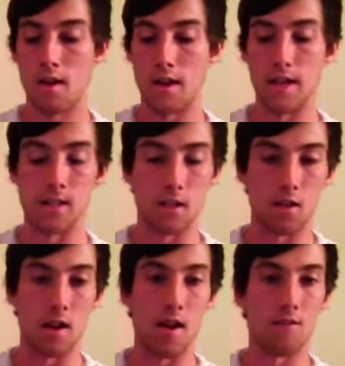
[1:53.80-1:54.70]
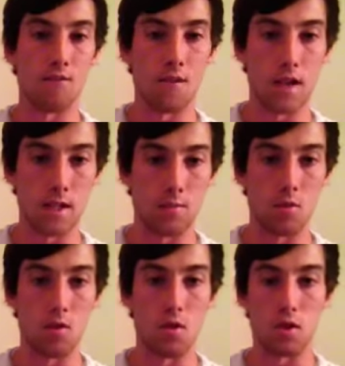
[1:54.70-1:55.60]
Instagram,
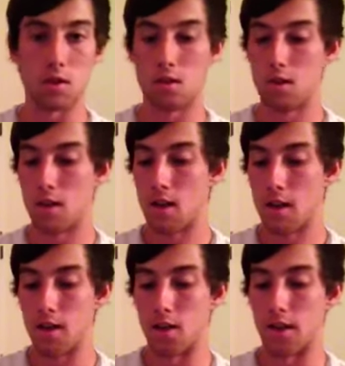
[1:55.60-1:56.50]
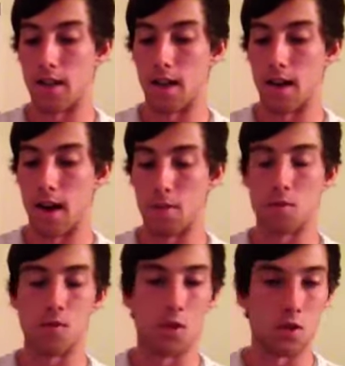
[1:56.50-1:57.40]
Facebook, you can get apps
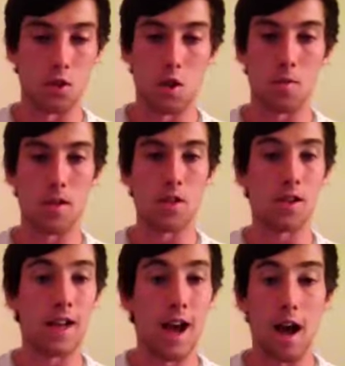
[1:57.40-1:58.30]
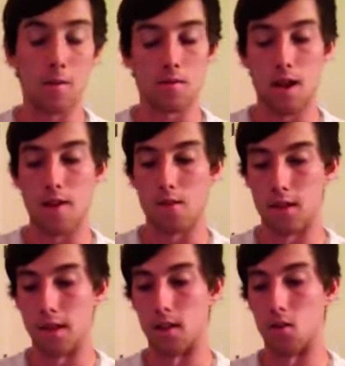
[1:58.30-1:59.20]
for your shopping, you can get apps for
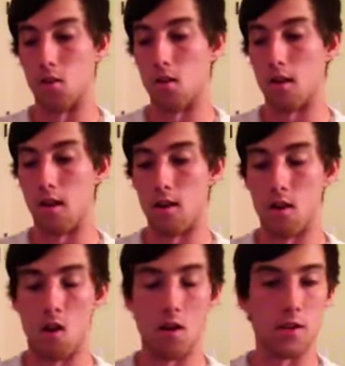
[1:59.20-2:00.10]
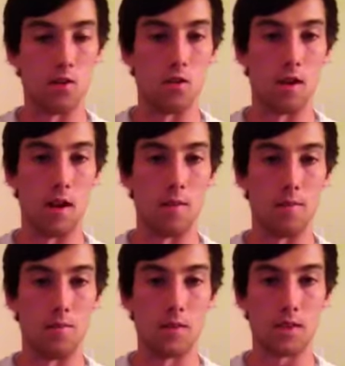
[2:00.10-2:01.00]
everything on your
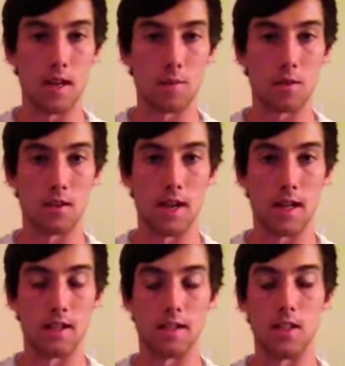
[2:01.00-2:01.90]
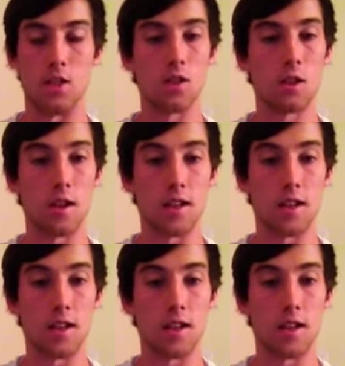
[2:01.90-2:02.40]
Samsung Galaxy just like you